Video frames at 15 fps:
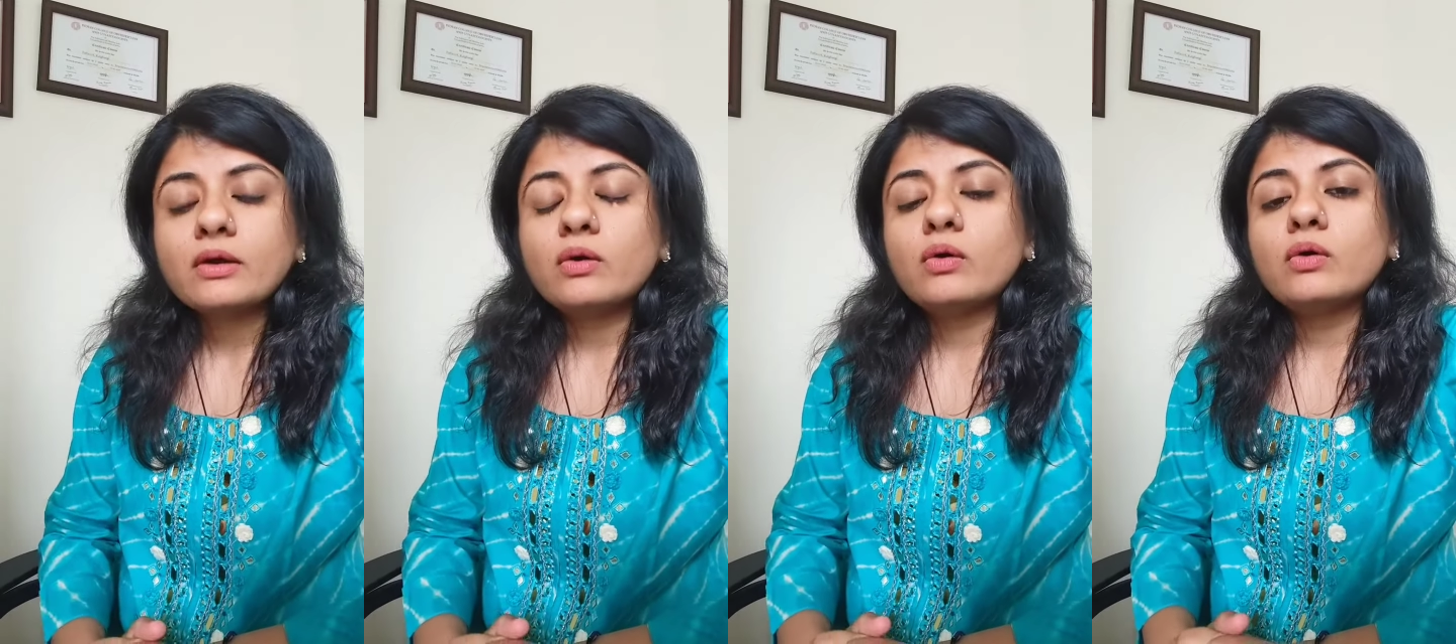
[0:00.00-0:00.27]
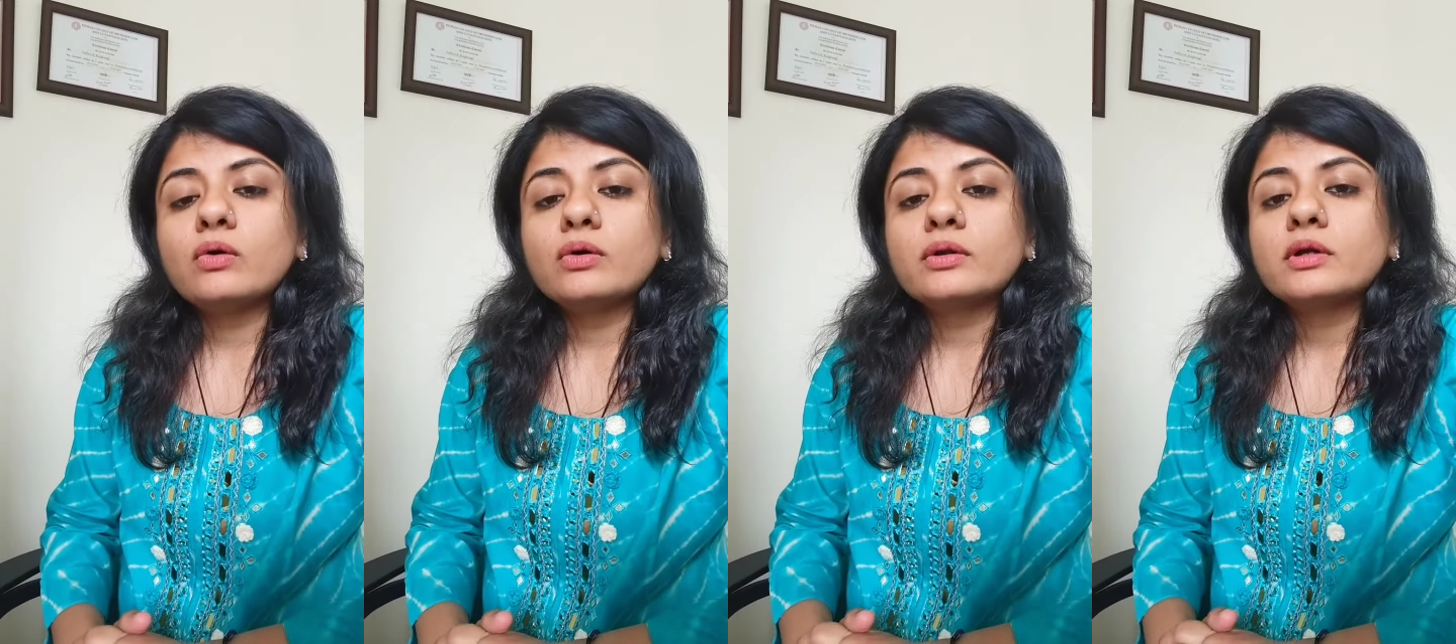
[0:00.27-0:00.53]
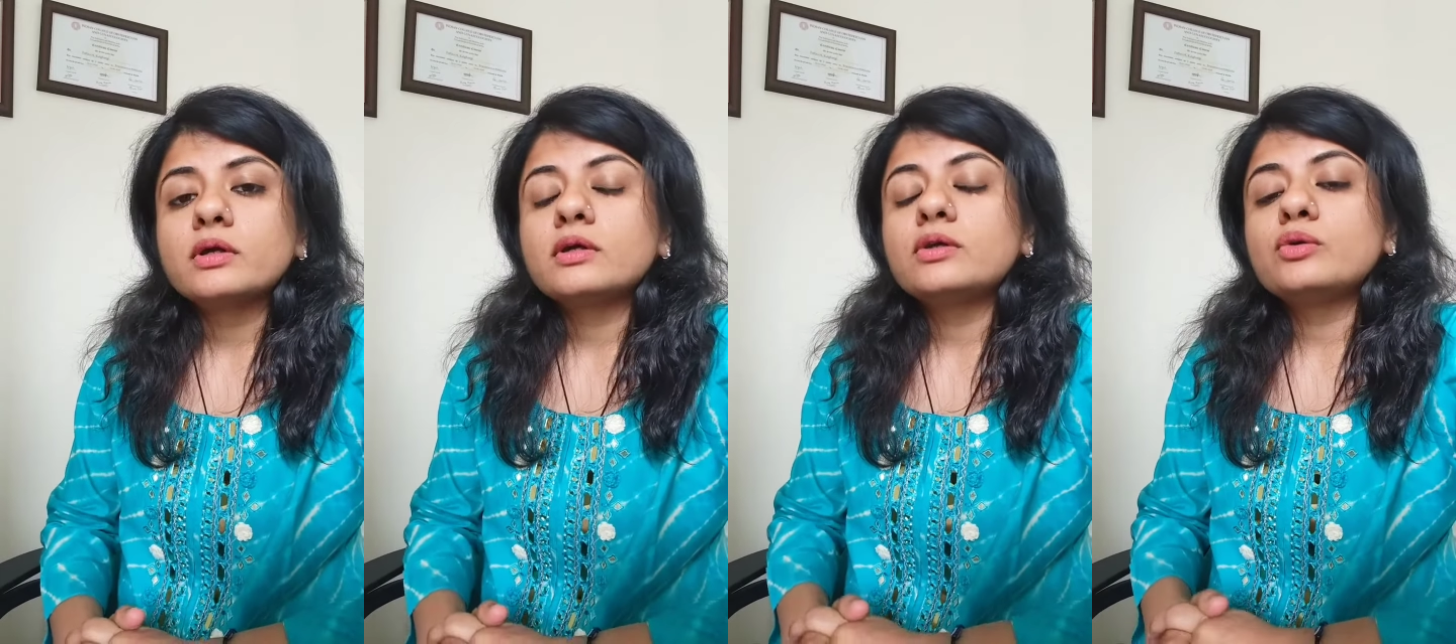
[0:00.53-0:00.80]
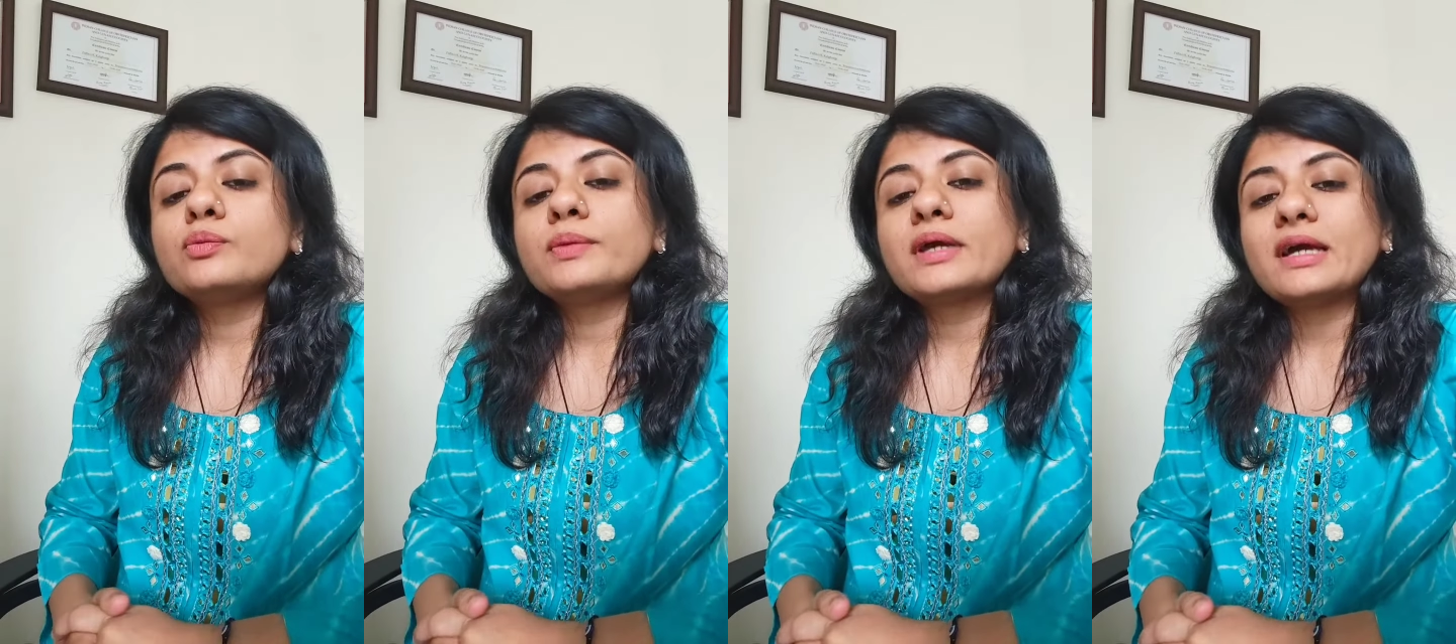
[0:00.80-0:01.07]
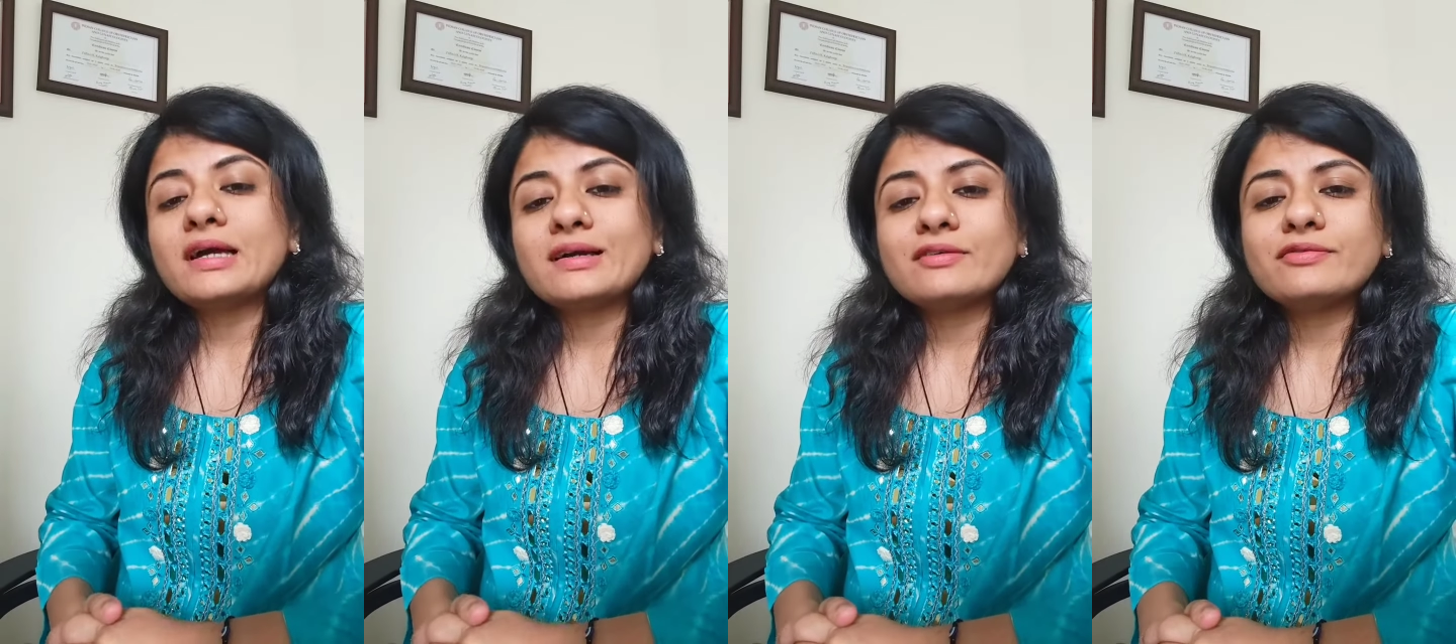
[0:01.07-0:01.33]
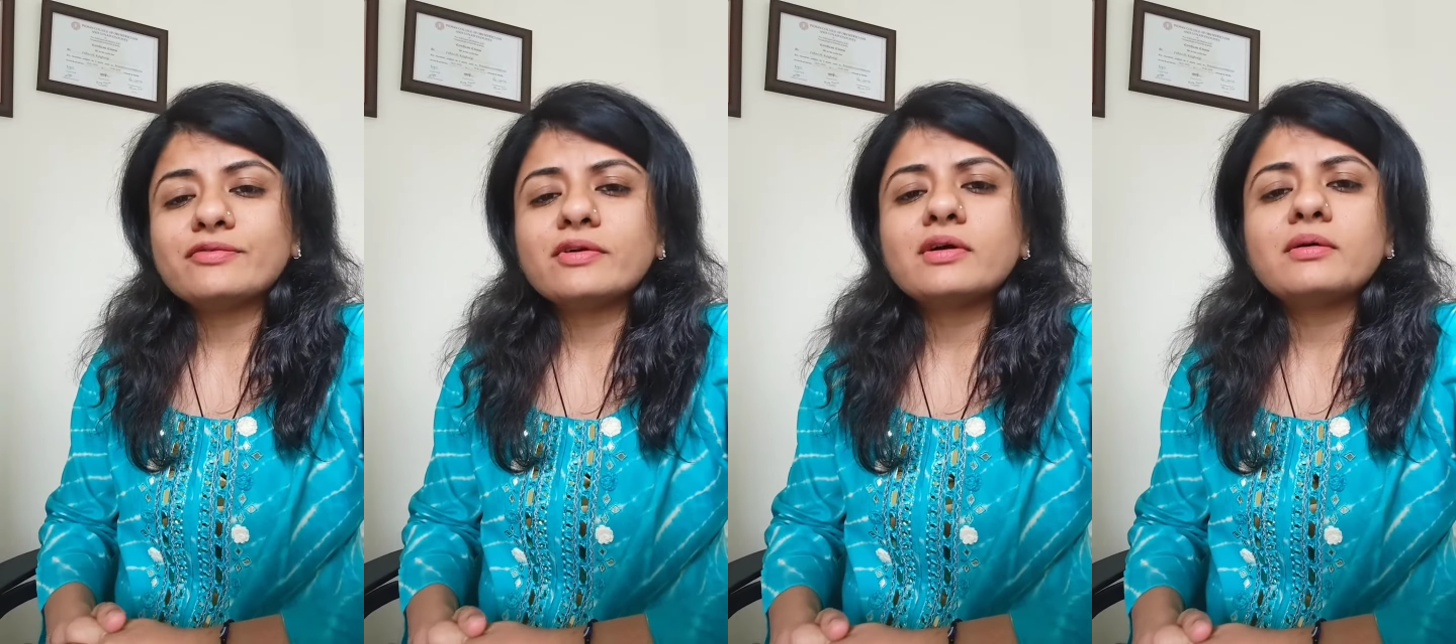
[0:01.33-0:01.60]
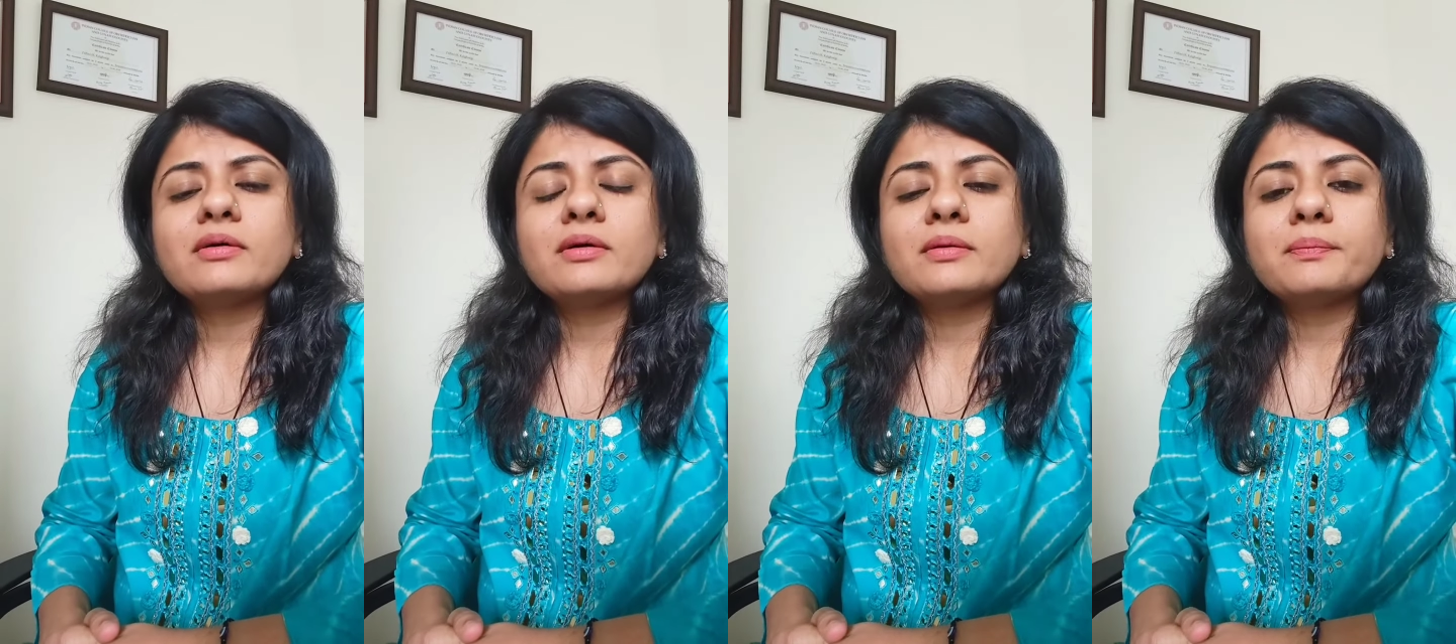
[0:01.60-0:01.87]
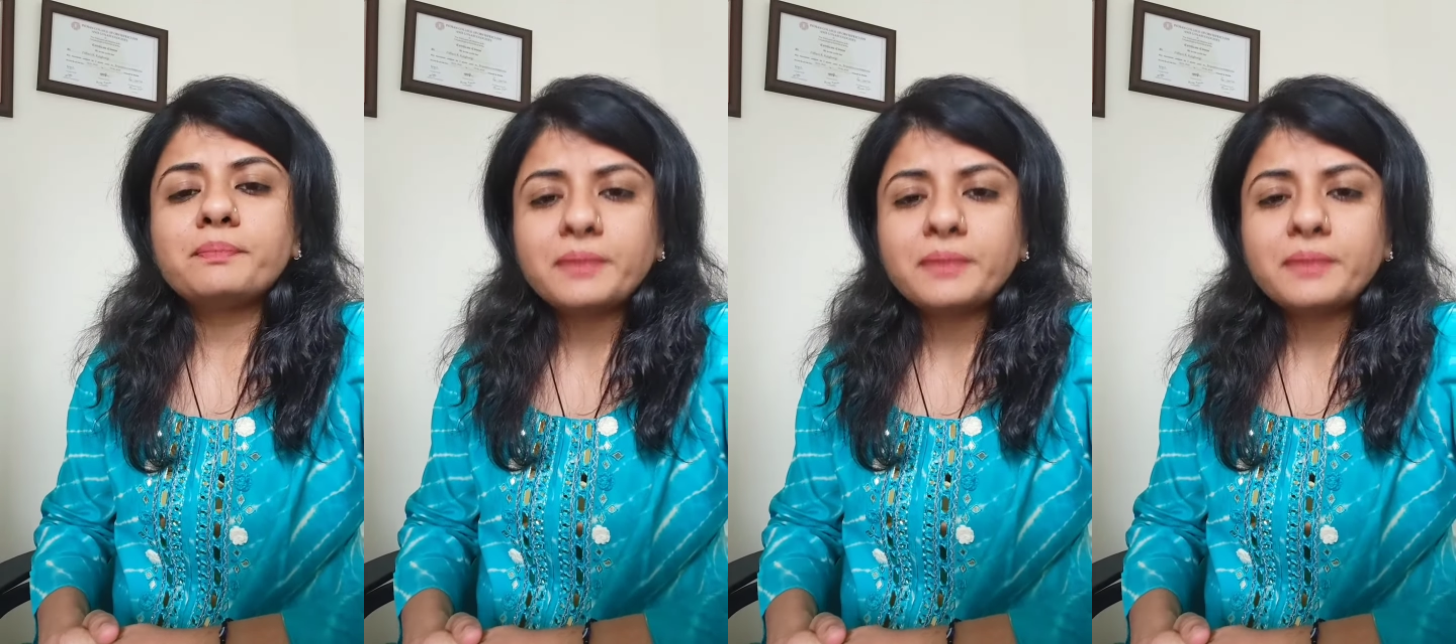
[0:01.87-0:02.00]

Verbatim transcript: or you may have uh,